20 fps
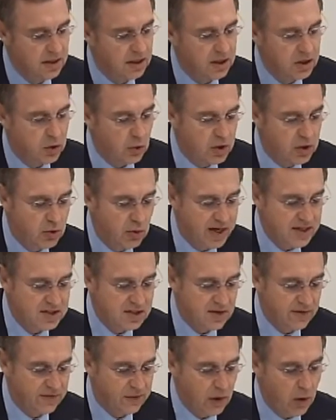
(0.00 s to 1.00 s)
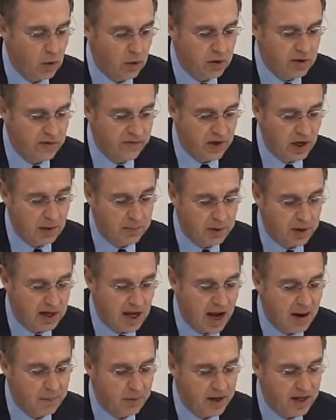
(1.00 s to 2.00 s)
to address the flow or develop a
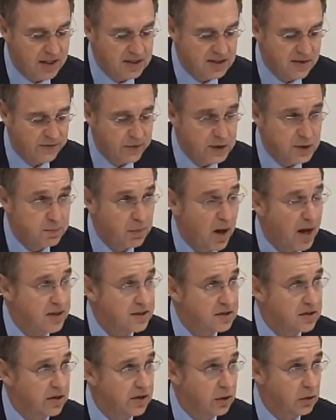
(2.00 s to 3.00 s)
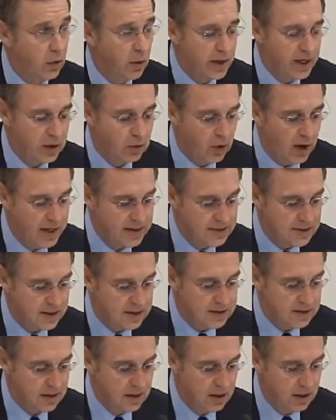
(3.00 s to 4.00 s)
comprehensive response to the growing crisis.